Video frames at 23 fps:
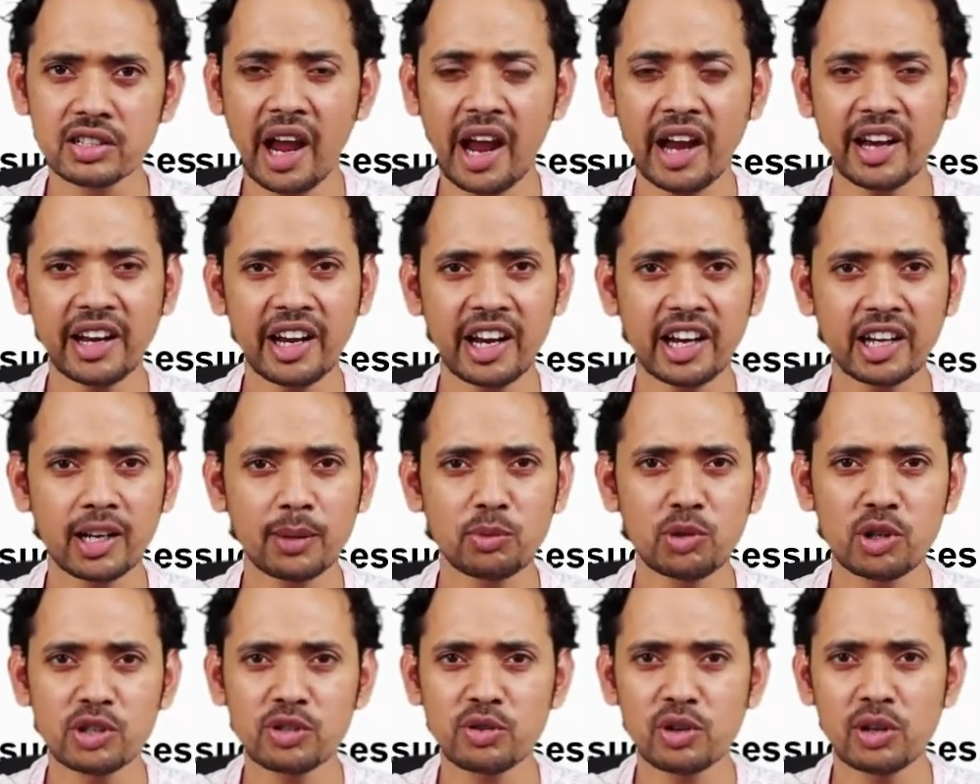and
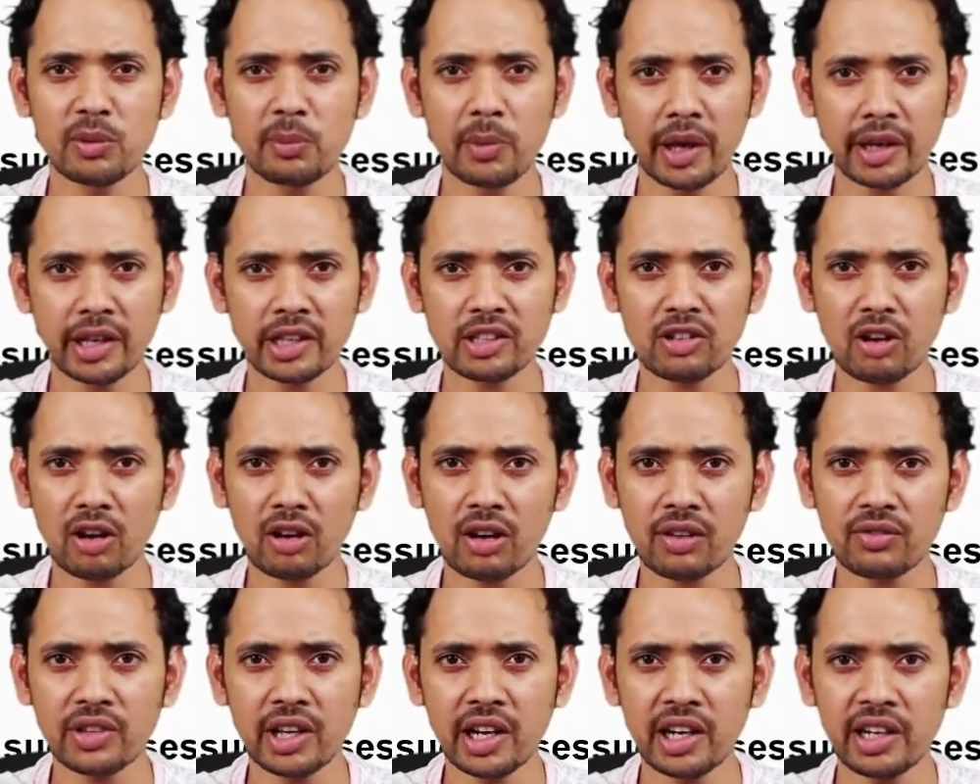AWS will manage all
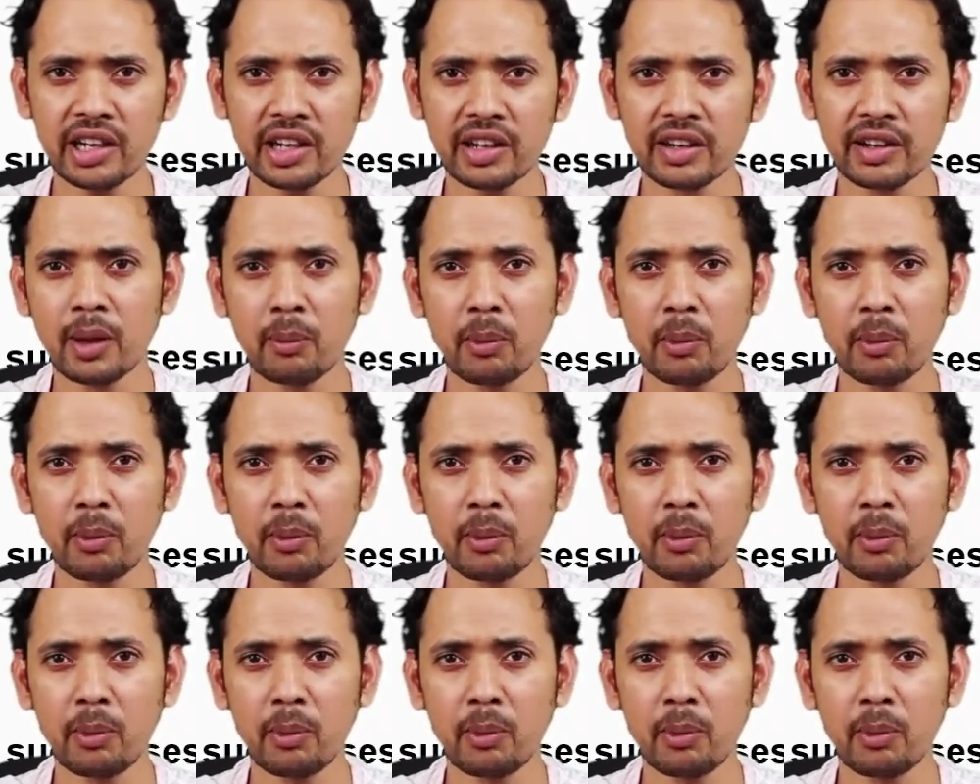of that.